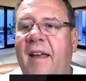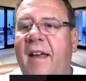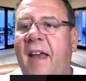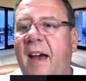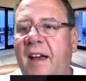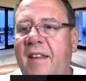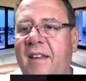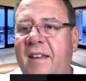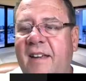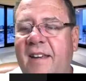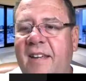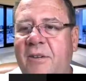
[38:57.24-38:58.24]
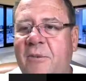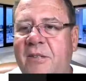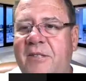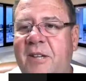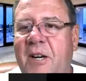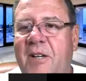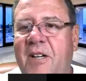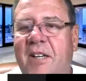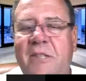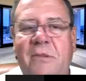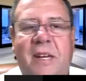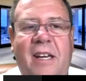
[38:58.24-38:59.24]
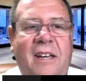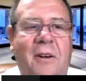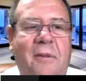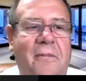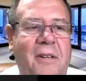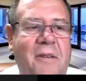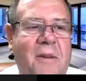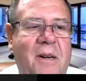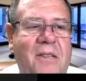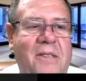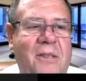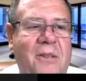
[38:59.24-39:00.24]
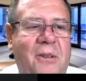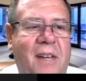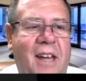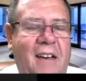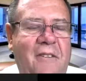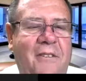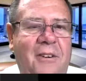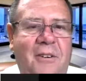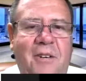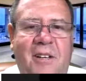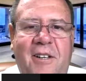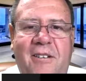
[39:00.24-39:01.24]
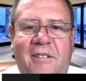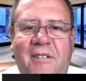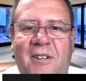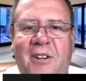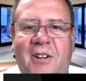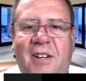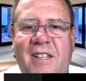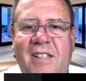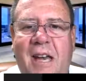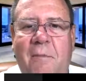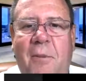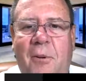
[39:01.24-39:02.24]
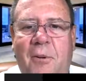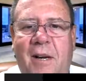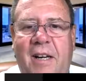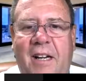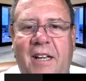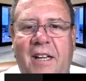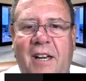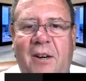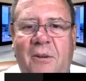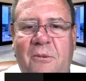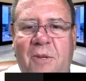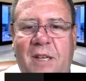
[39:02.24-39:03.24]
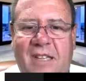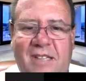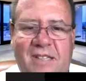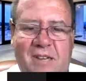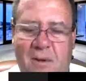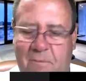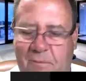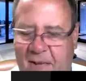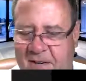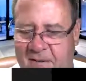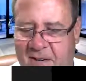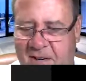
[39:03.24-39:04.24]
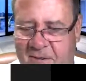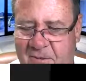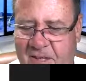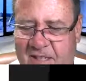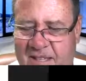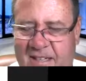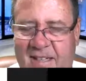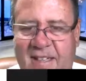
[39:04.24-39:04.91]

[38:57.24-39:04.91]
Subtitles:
Yeah, I think we'll start next week. Hopefully Mary Sue will have her example ready to go, and we can start playing around with it.